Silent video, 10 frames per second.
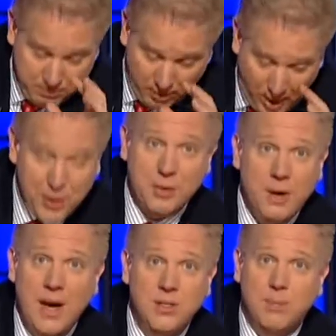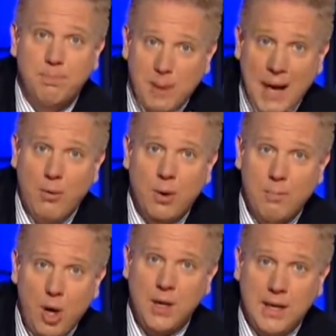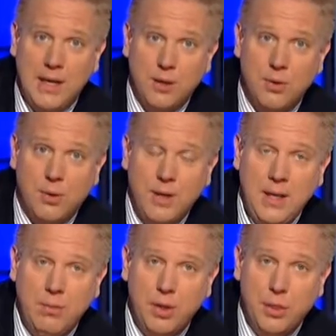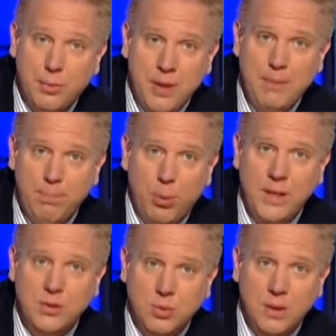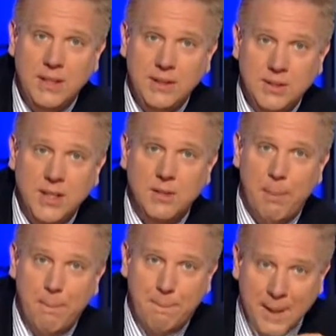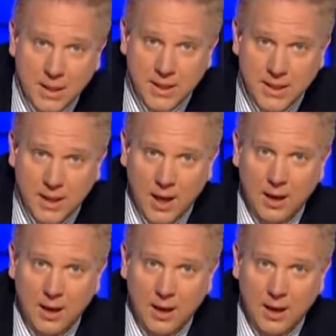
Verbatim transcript: authorize a power marketing authority with $3.26 billion